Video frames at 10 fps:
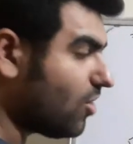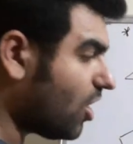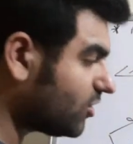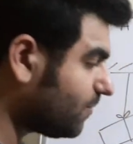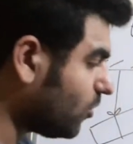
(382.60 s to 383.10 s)

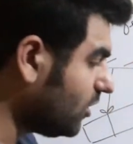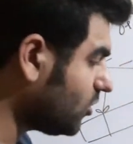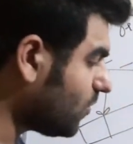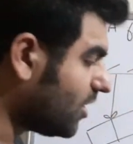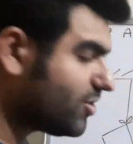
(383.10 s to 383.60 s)
north pole
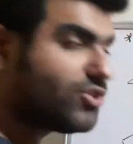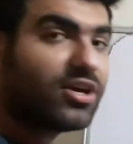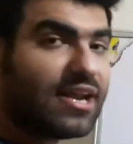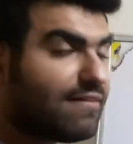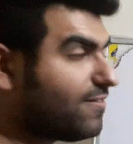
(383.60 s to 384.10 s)
towards
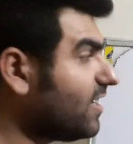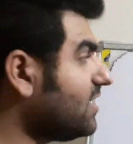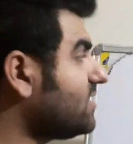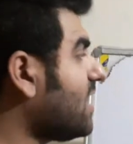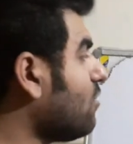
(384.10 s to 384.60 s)

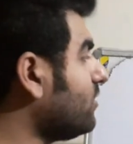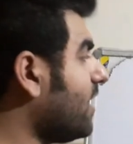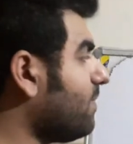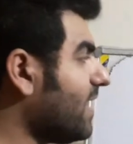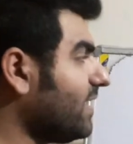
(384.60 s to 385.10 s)
geographical south
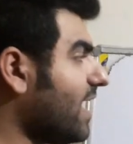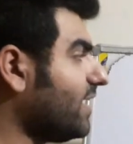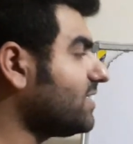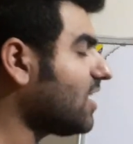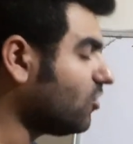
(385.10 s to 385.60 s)
and
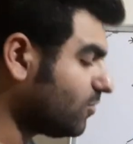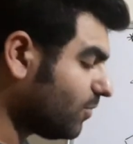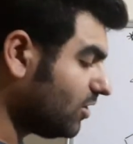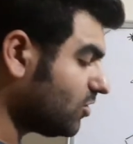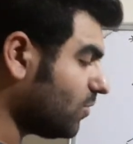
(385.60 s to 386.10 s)
magnetic south
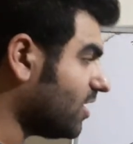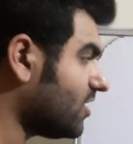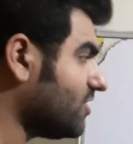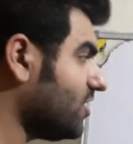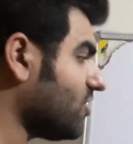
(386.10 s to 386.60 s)
pole
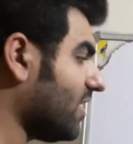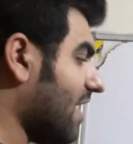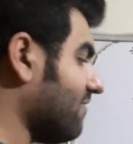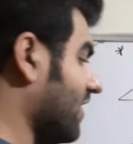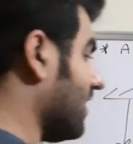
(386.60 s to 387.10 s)
towards the
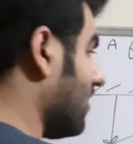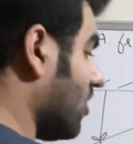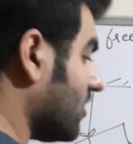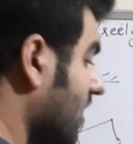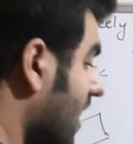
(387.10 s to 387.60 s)
geographical north.